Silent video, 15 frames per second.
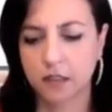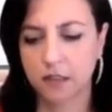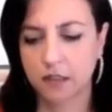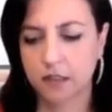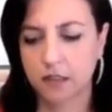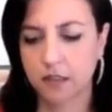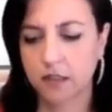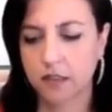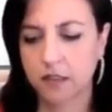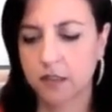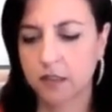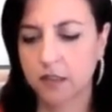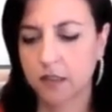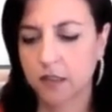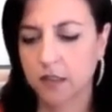
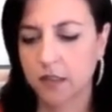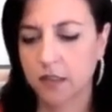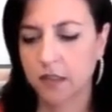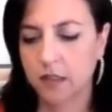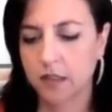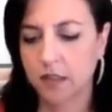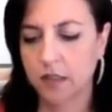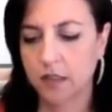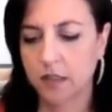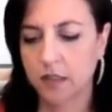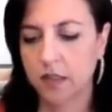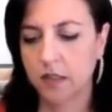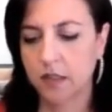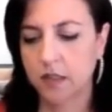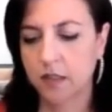
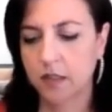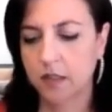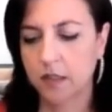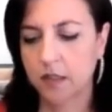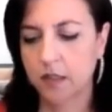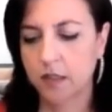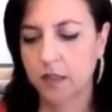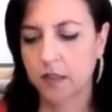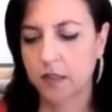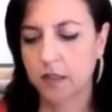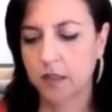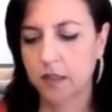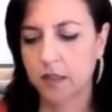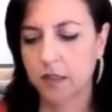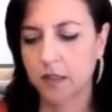
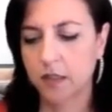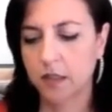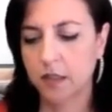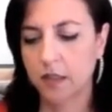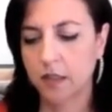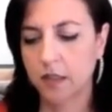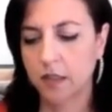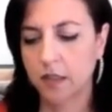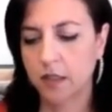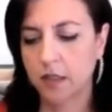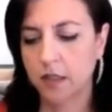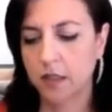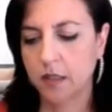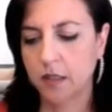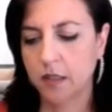
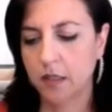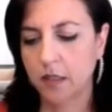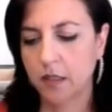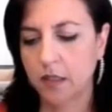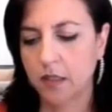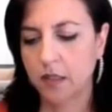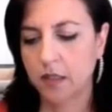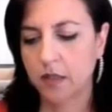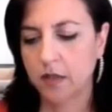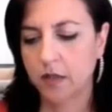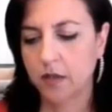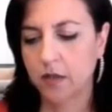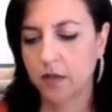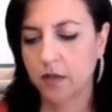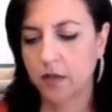
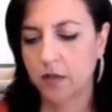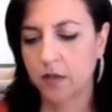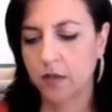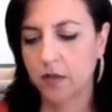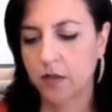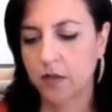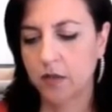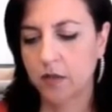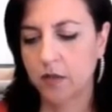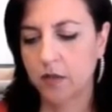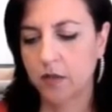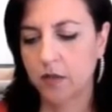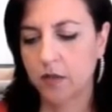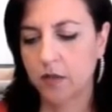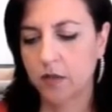
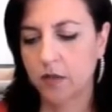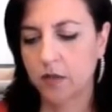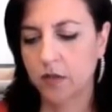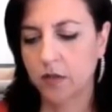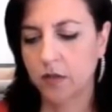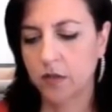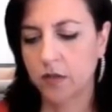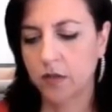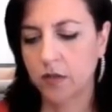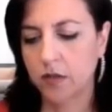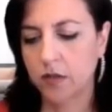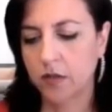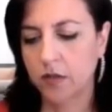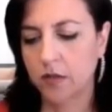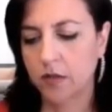
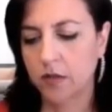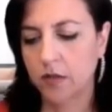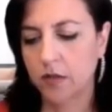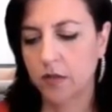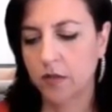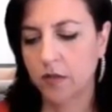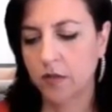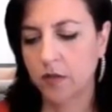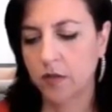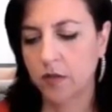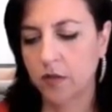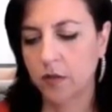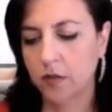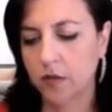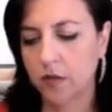No words are spoken by the person on screen.